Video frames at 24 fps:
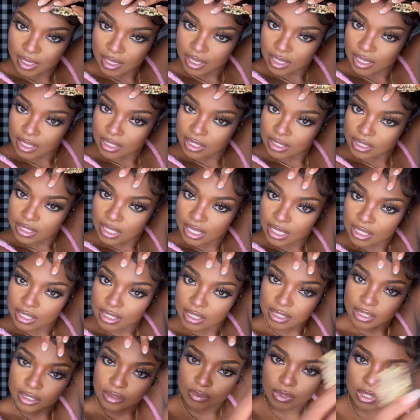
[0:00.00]
It's like
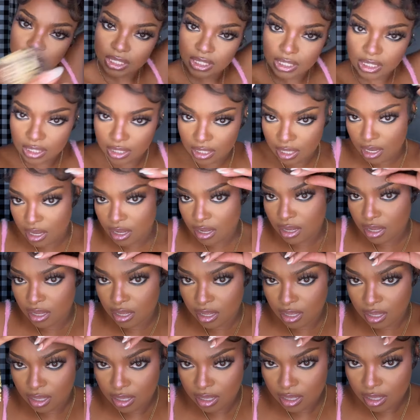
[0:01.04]
this one is not
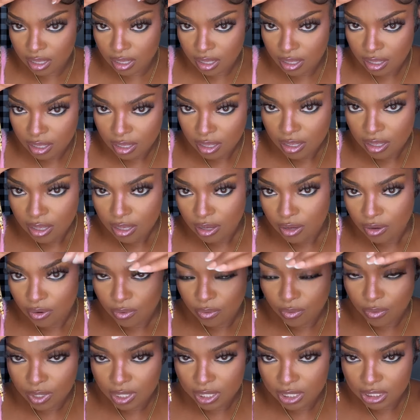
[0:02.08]

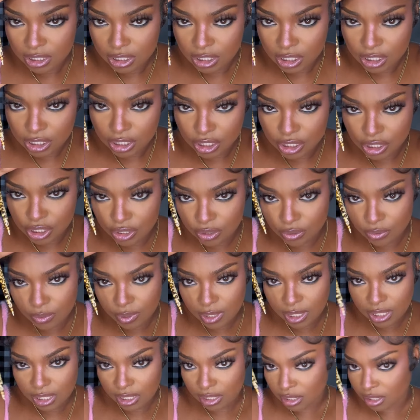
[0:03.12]
wanting to do
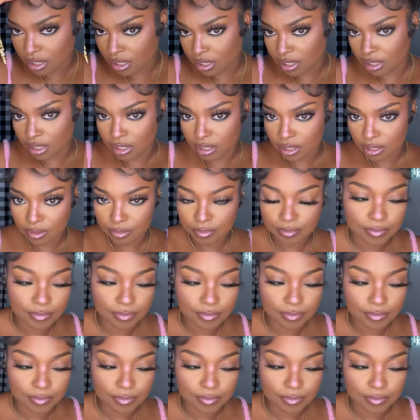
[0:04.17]
anything.